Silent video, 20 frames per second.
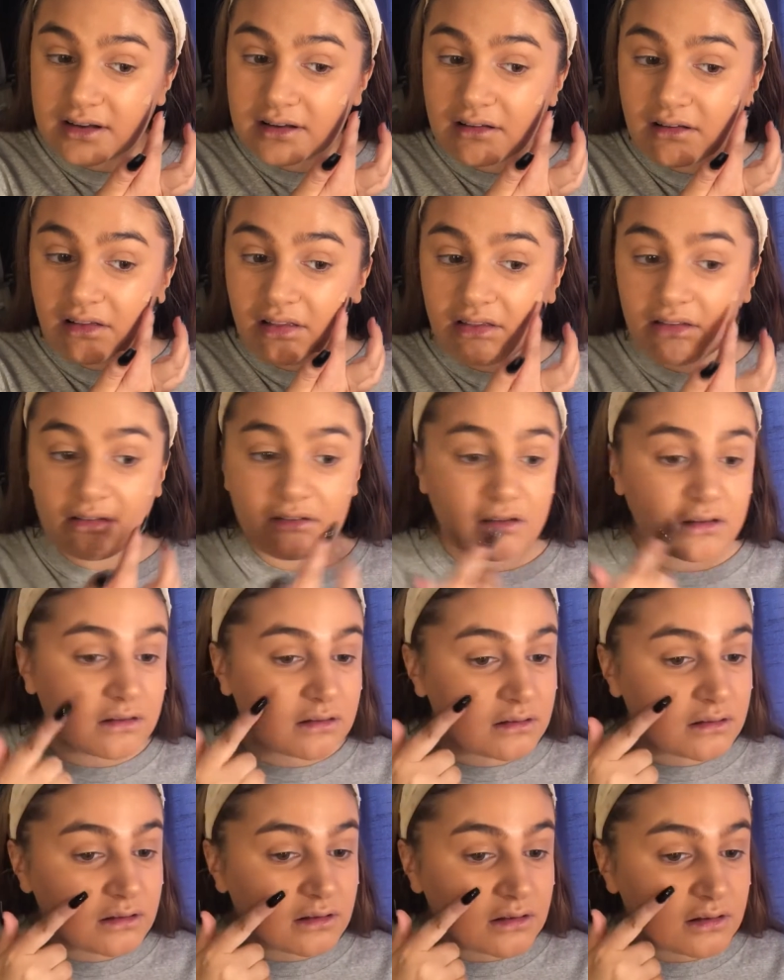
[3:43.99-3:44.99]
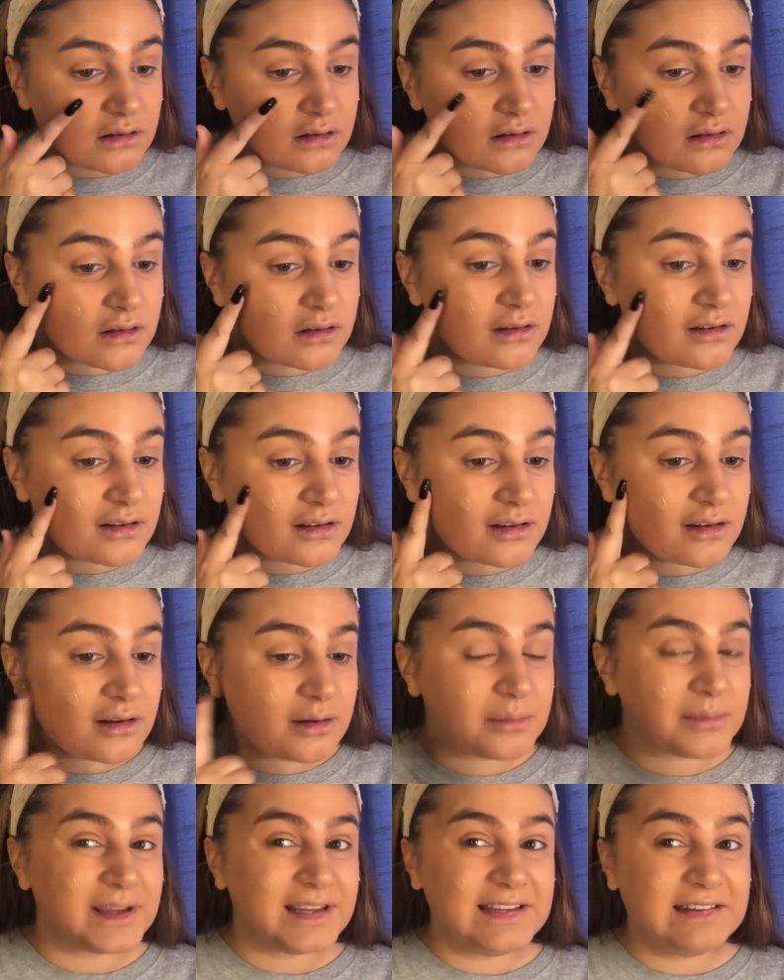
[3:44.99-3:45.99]
You know what I
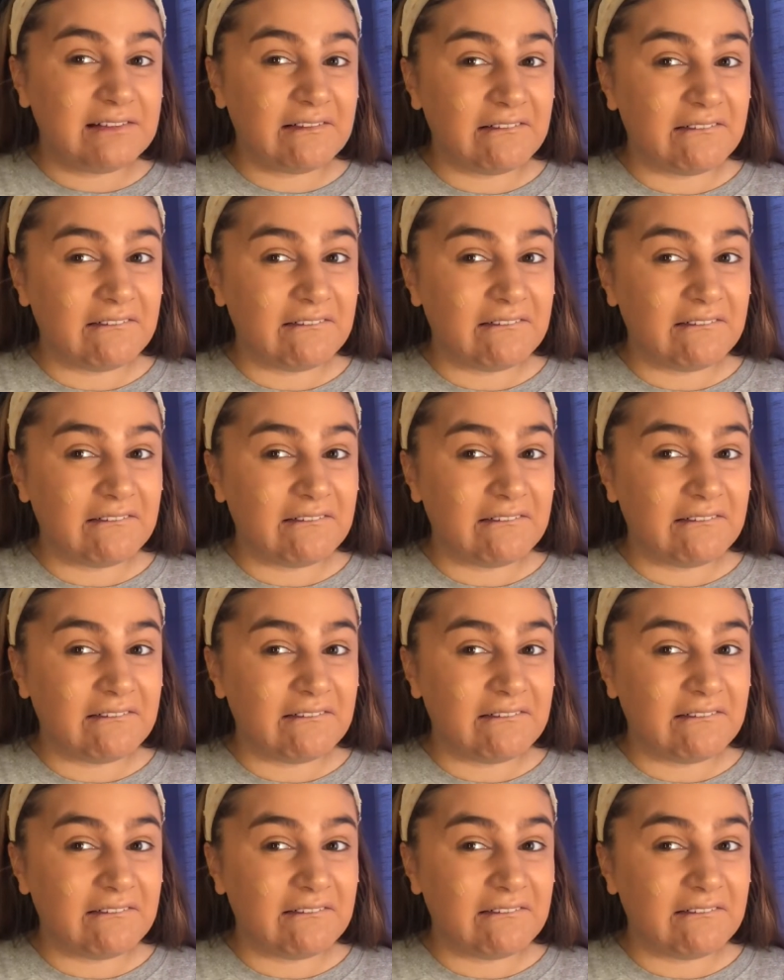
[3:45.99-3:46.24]
mean?